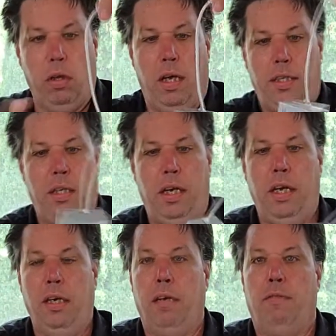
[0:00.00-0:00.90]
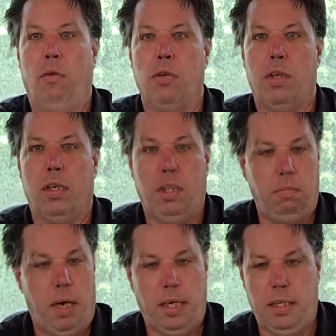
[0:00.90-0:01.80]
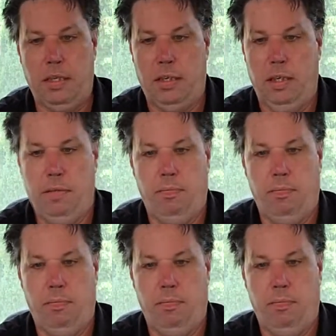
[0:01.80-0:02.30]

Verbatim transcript: lights in here and four junction boxes.